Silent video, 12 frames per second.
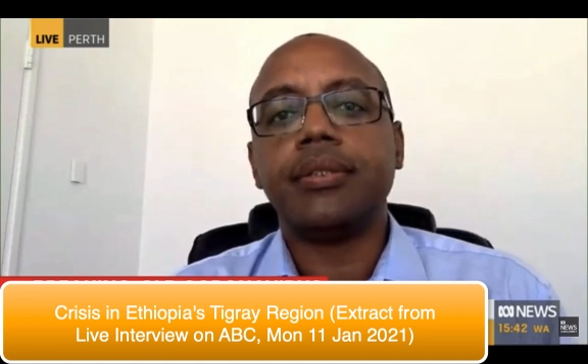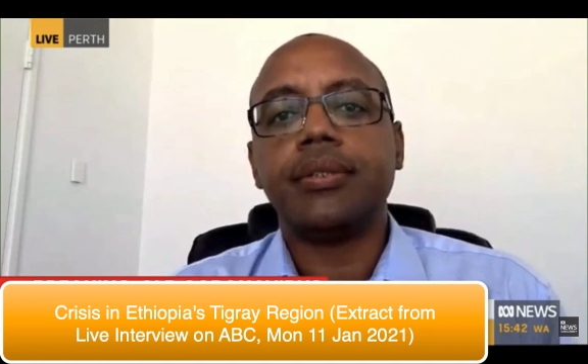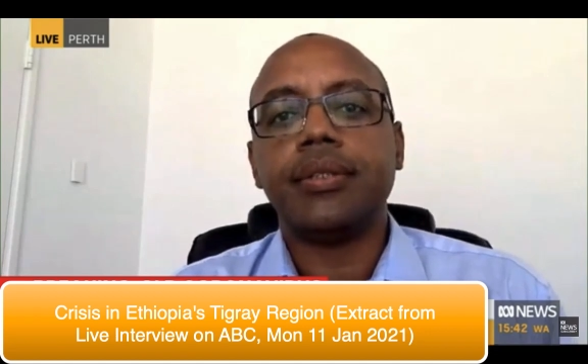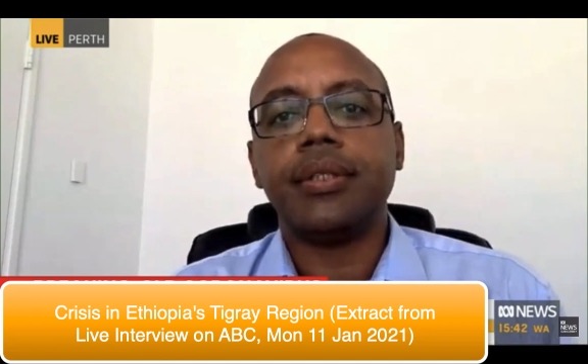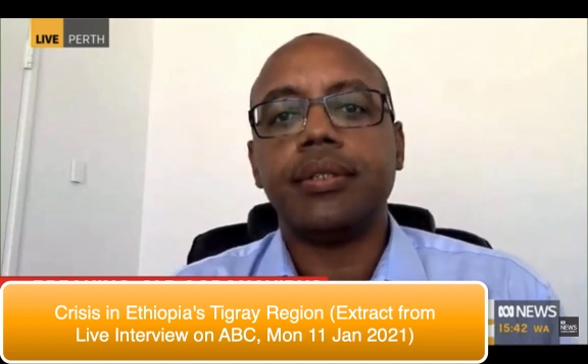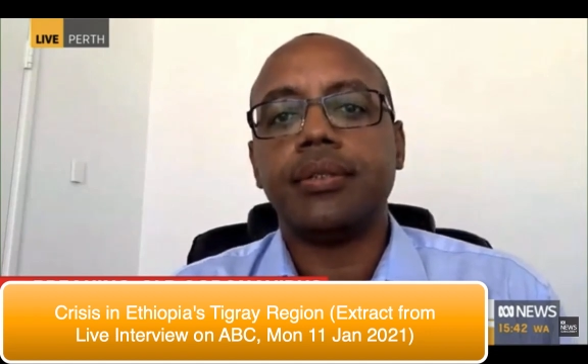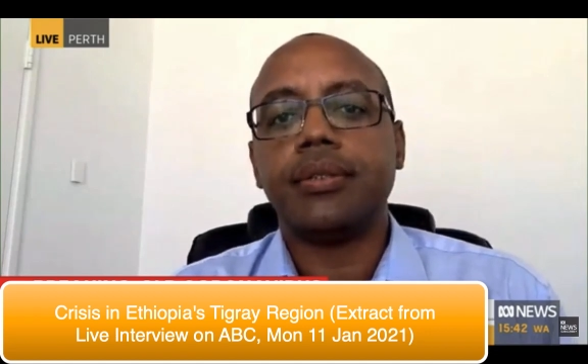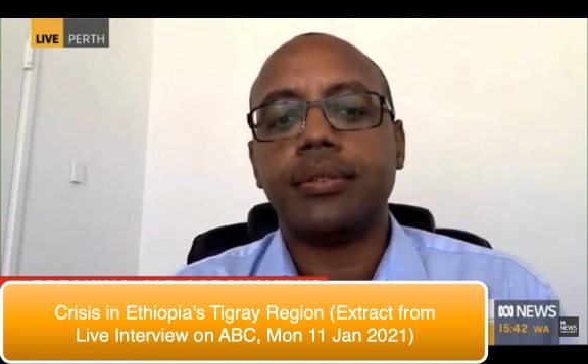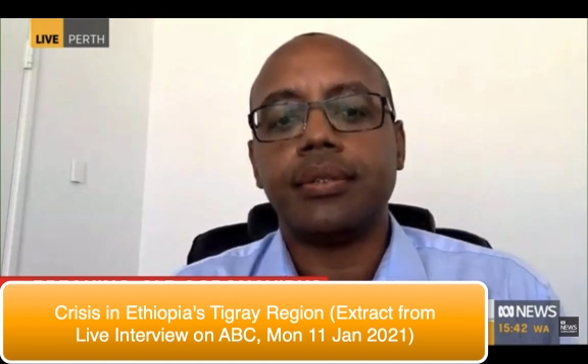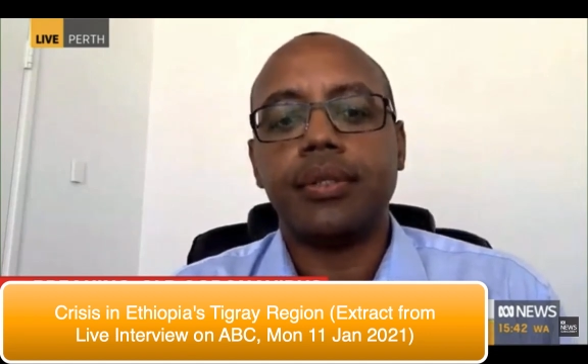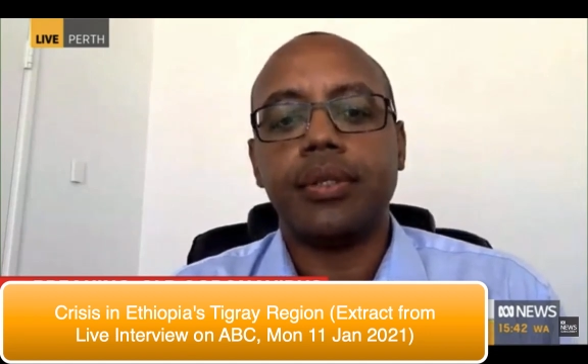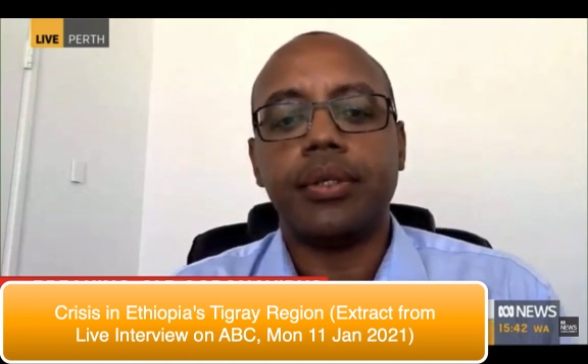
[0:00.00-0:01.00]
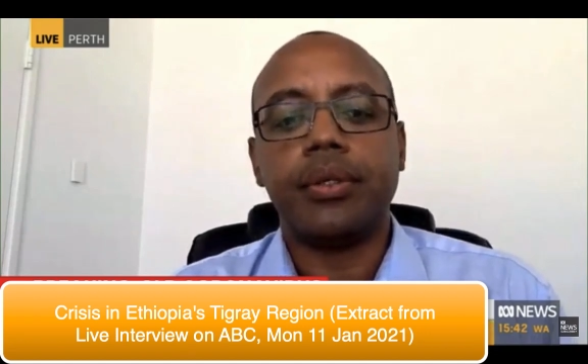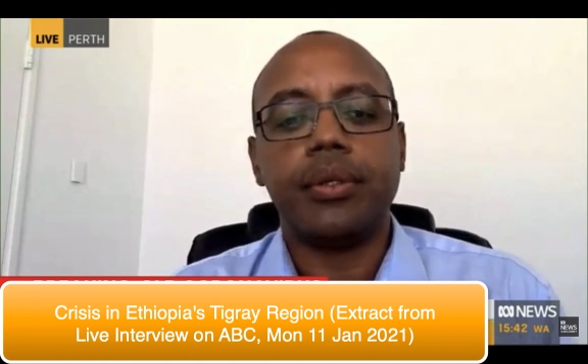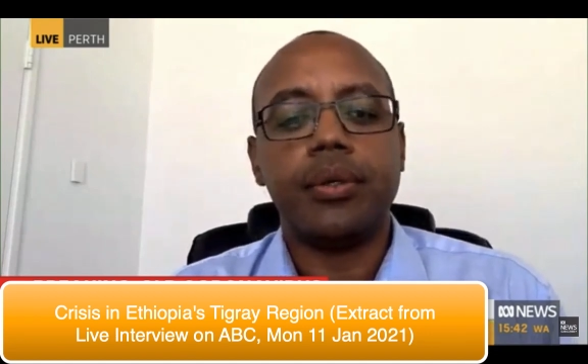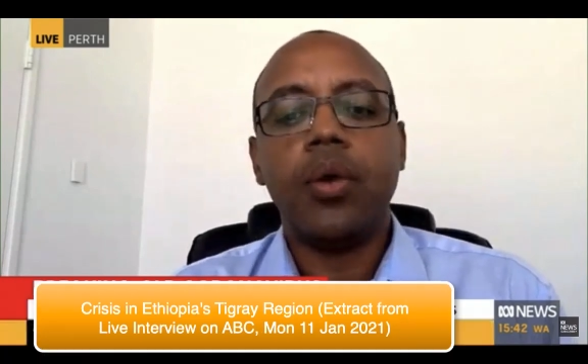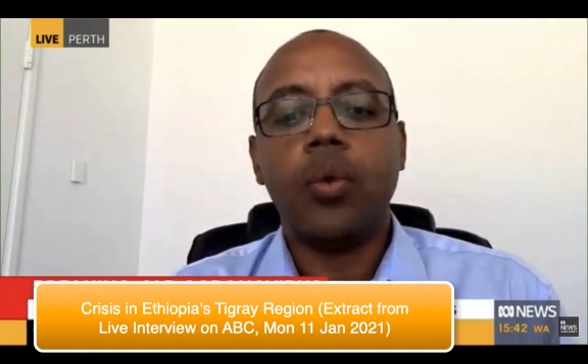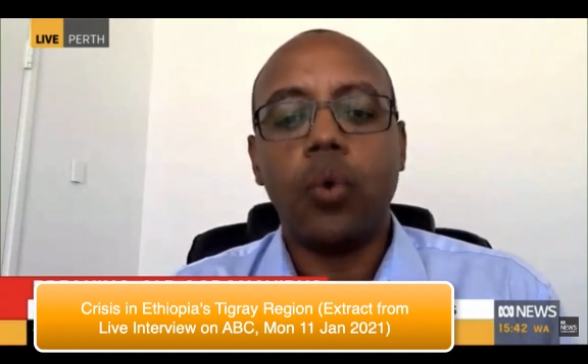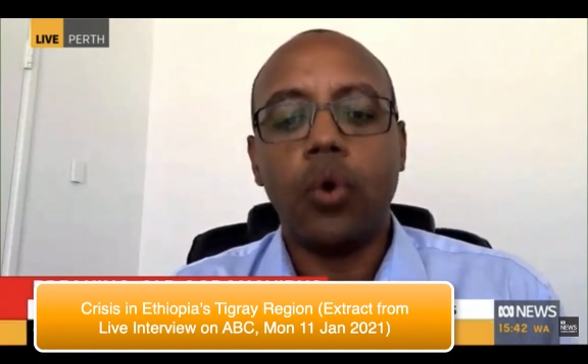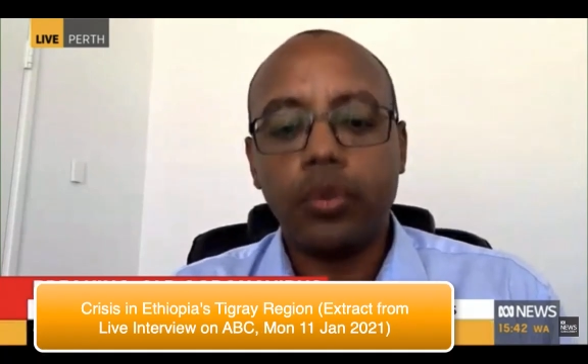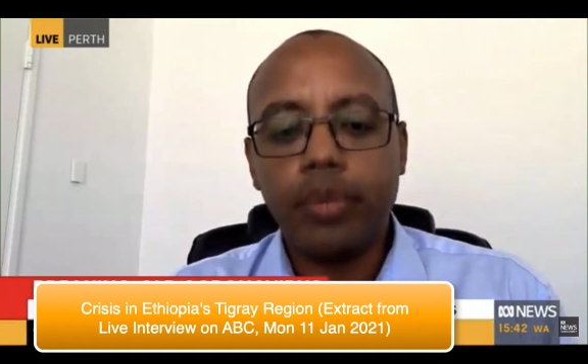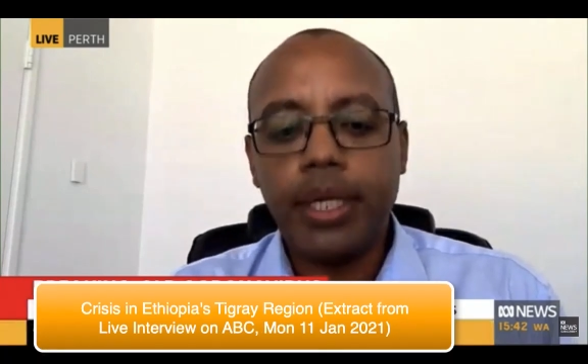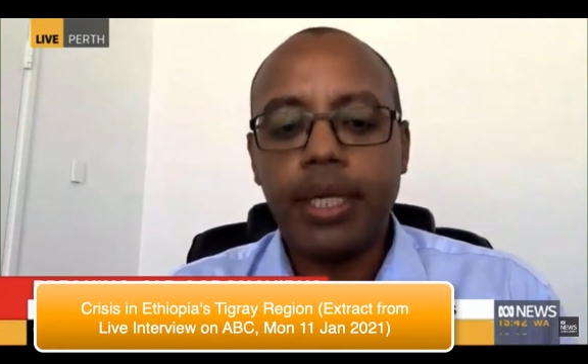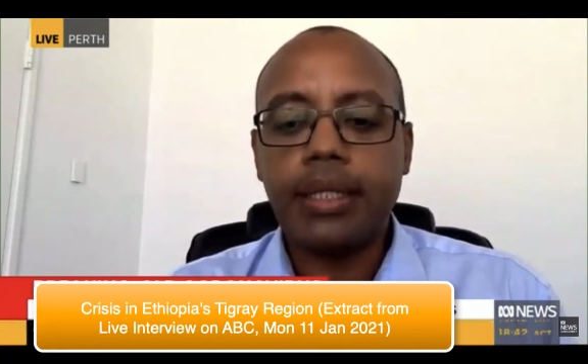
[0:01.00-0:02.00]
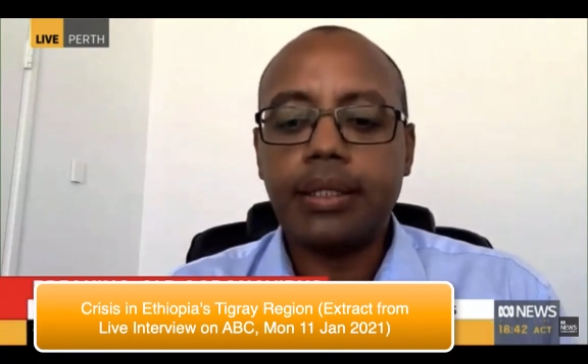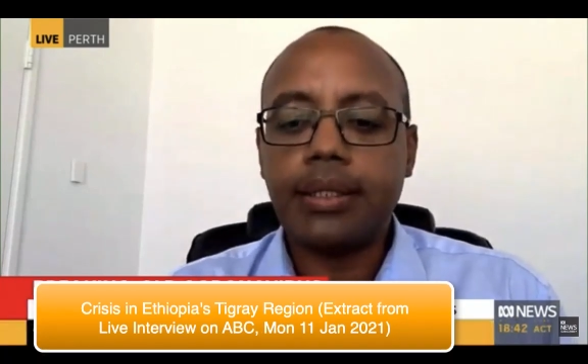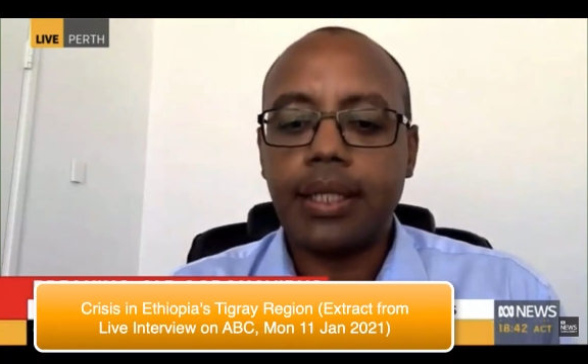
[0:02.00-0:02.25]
since the war began.